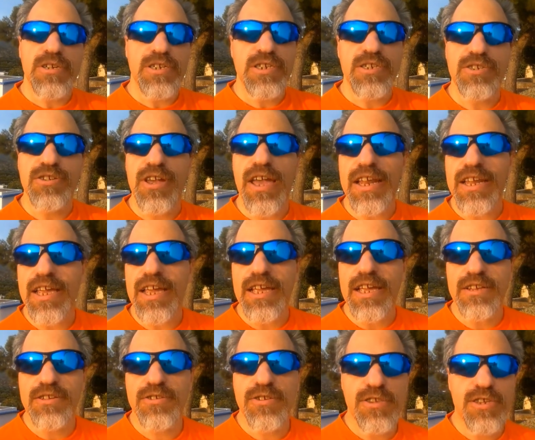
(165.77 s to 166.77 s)
to get
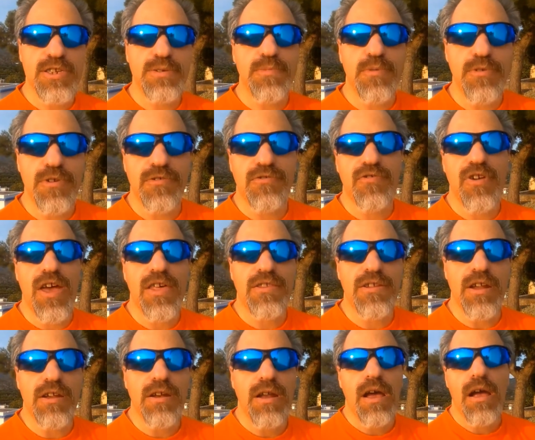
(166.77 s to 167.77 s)
into the sport of triathlon.
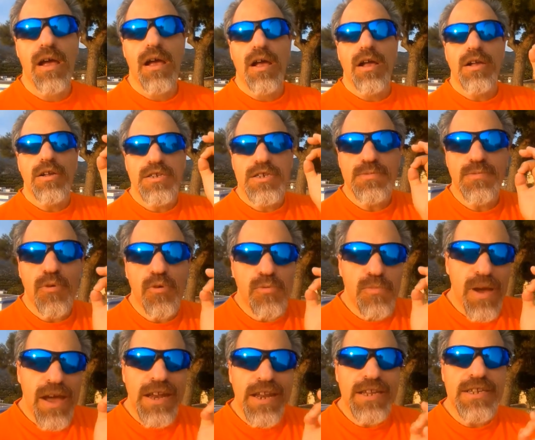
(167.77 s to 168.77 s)
Small
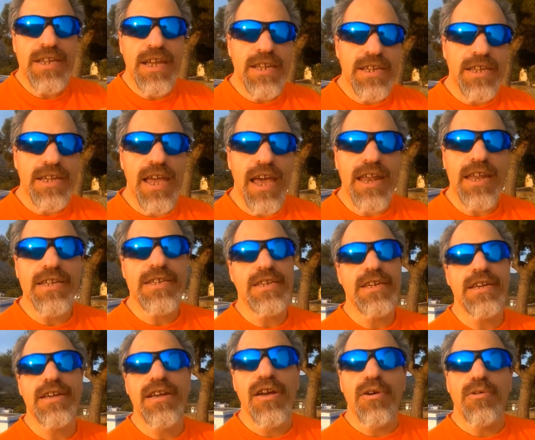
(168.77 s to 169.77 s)
minor technicality
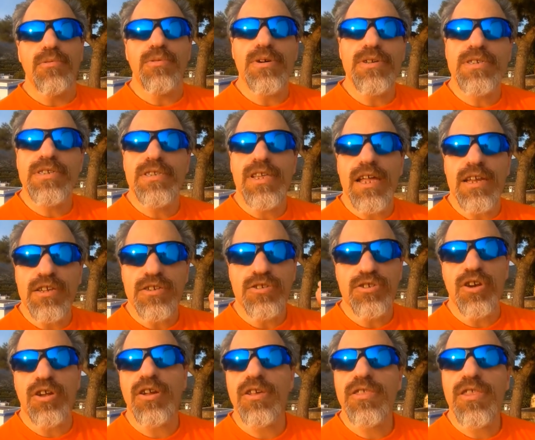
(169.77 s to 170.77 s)
was that
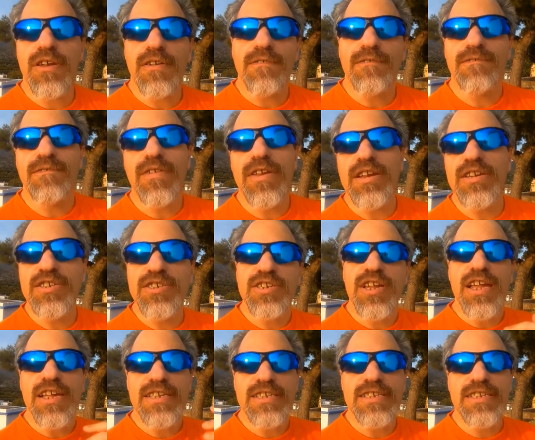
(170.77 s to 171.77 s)
Jonathan finished
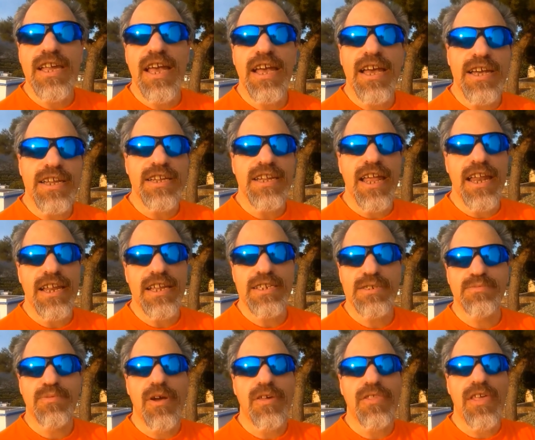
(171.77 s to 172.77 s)
second and his
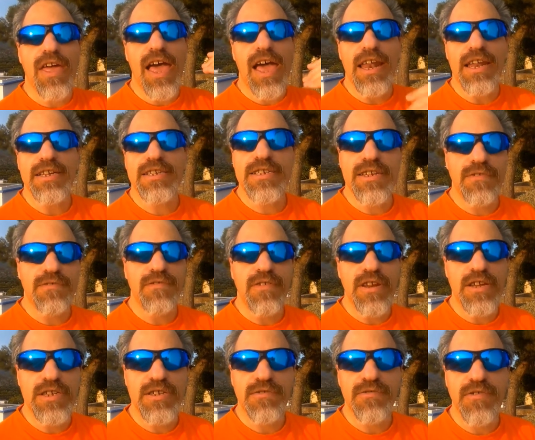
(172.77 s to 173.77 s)
brother Alistair finished
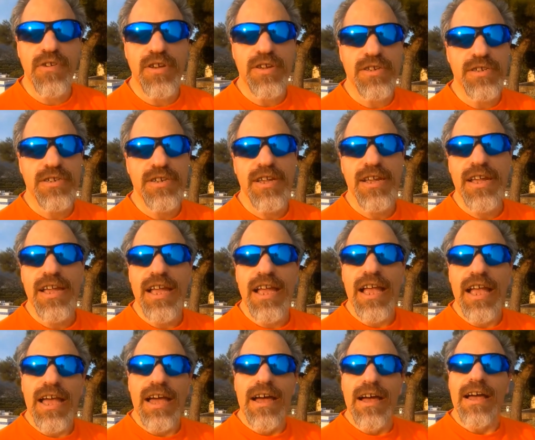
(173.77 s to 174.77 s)
first.
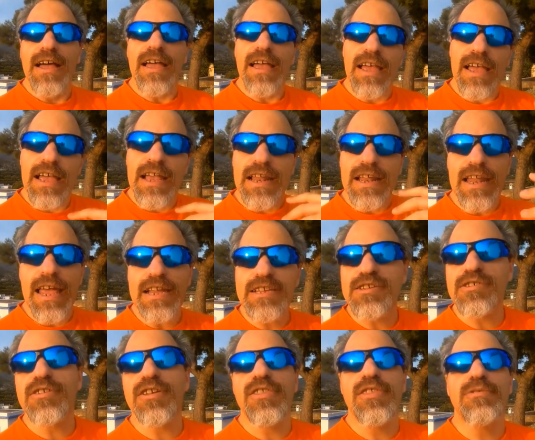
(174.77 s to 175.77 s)
Later on
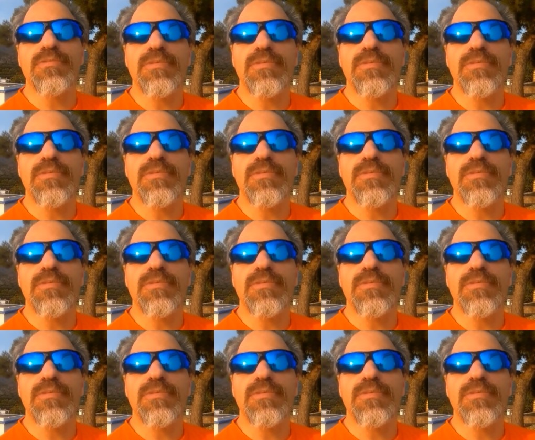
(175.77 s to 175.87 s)
in the week,